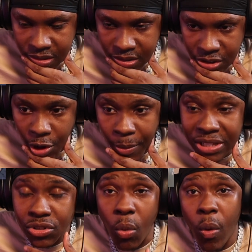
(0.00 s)
So man's
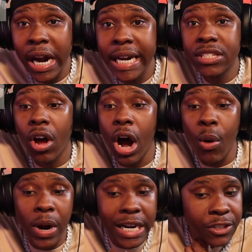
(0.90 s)
got one in his heart and
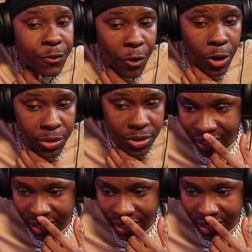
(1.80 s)
one in his throat.